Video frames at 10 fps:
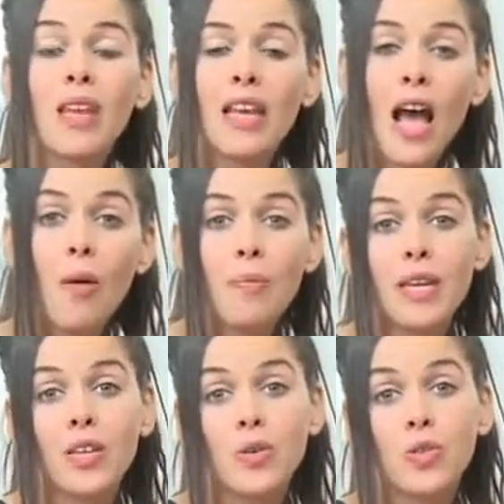
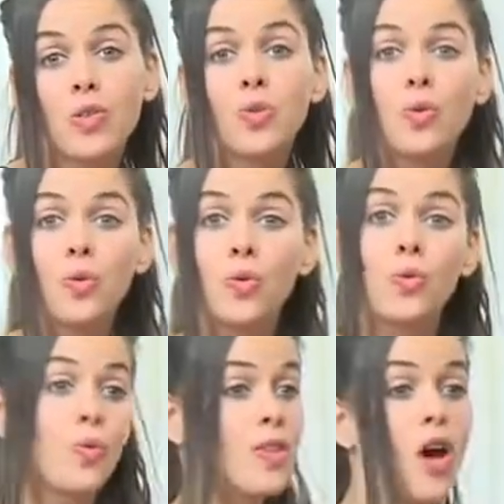helping you to,
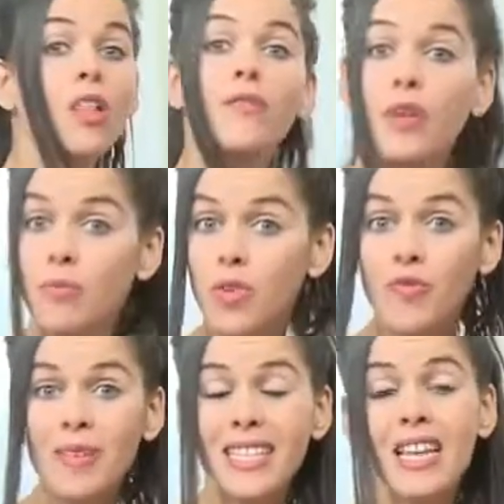with all of your
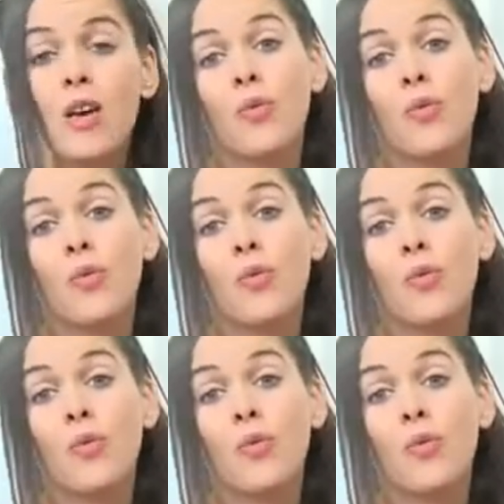movements,